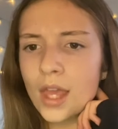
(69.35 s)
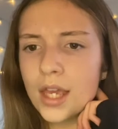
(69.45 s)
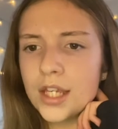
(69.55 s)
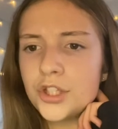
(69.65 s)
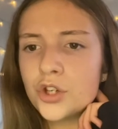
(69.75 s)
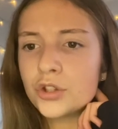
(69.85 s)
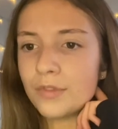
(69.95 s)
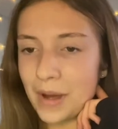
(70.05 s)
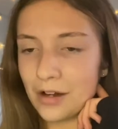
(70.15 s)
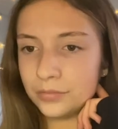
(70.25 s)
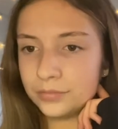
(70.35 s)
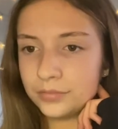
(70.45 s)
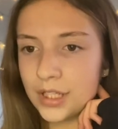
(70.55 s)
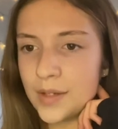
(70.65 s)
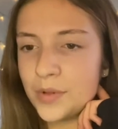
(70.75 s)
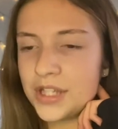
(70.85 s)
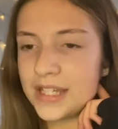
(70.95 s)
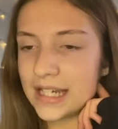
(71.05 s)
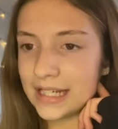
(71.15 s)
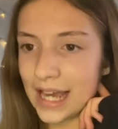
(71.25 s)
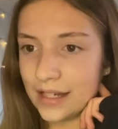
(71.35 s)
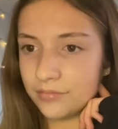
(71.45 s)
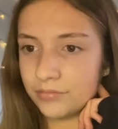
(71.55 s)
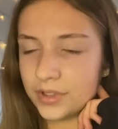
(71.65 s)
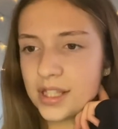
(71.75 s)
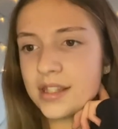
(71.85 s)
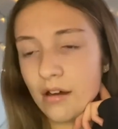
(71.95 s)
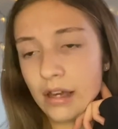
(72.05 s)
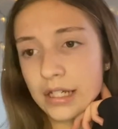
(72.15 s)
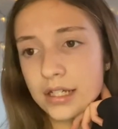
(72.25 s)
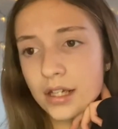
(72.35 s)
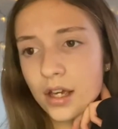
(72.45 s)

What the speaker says: He took the rib out. He put it in again. He sighed.